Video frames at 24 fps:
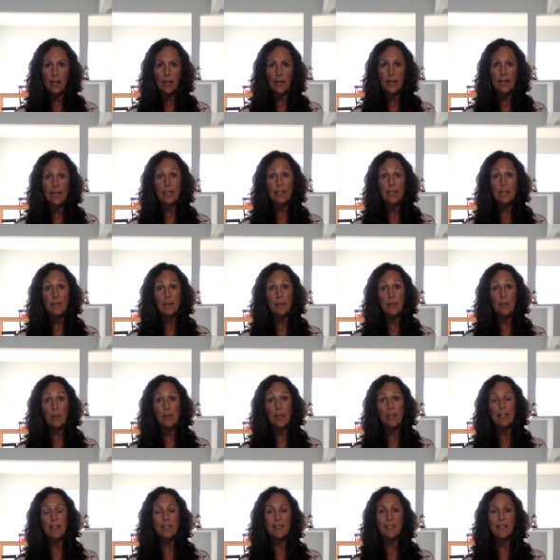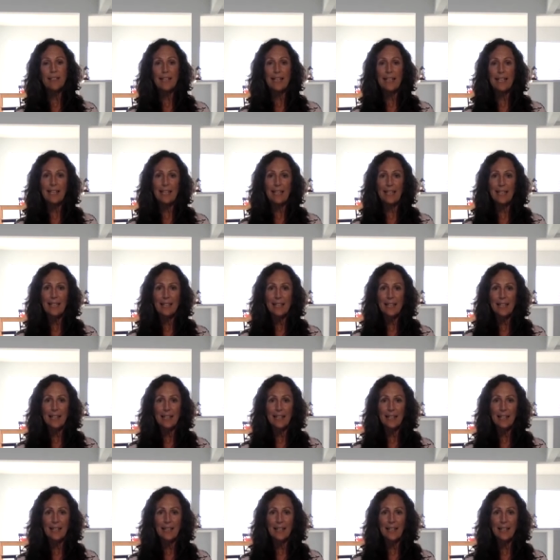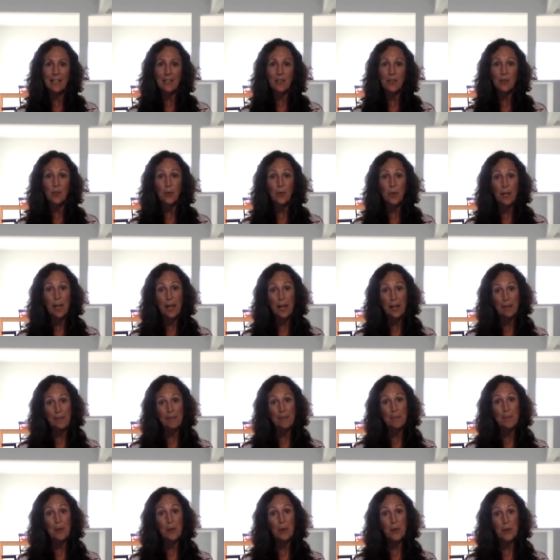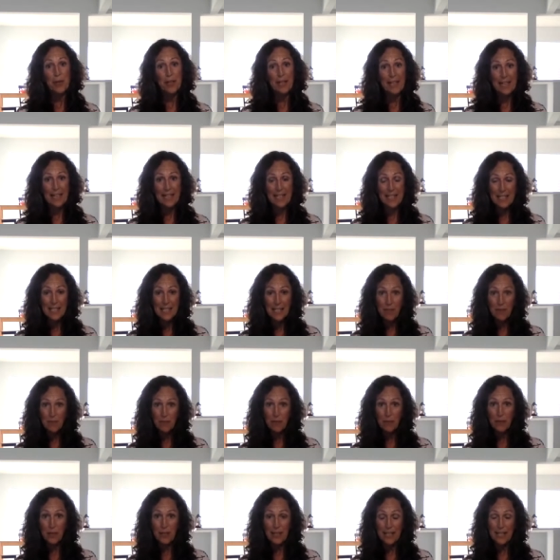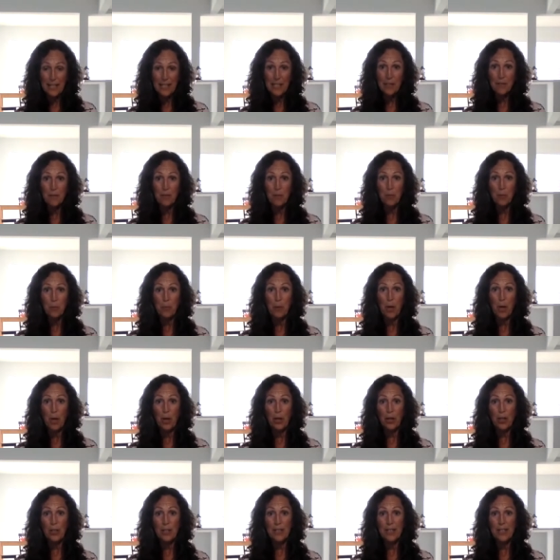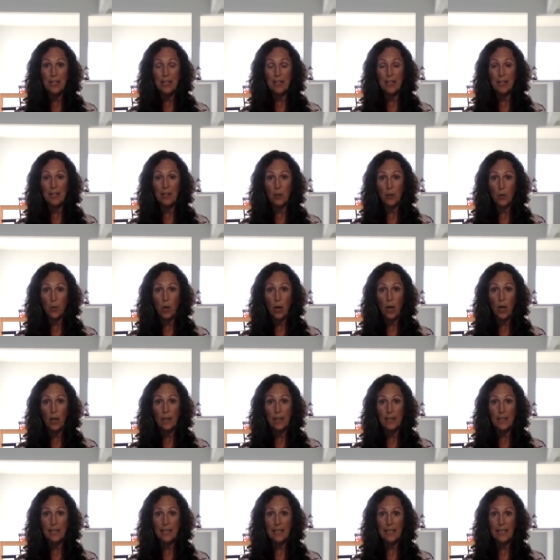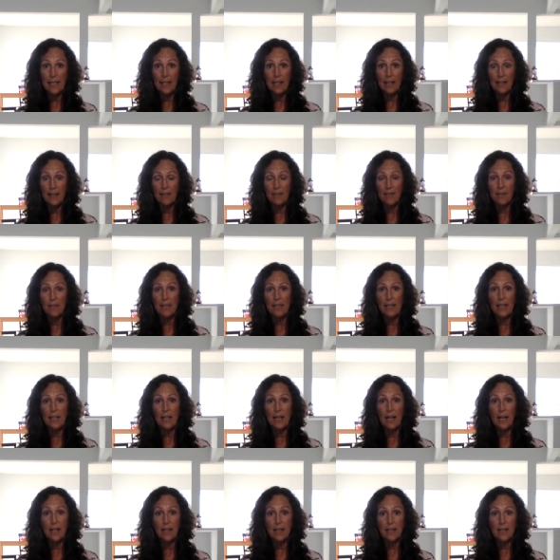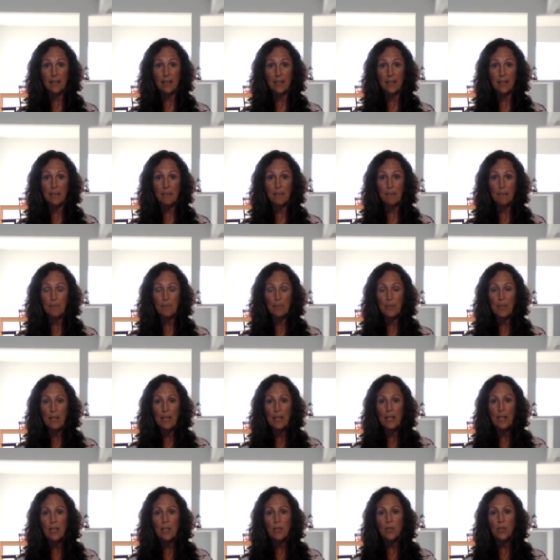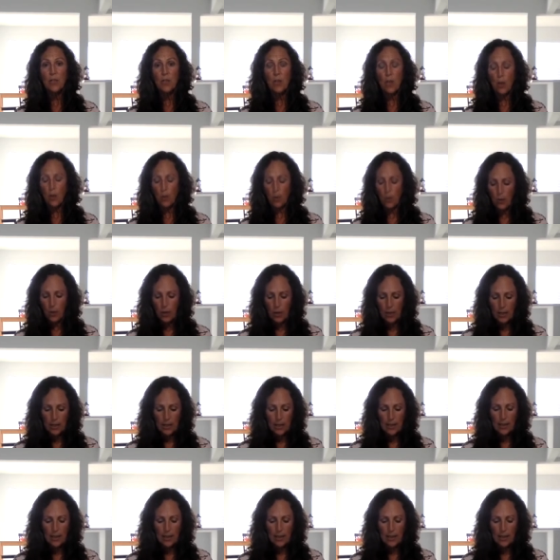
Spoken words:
experience the Sukham or the easeful part quality of the asana. So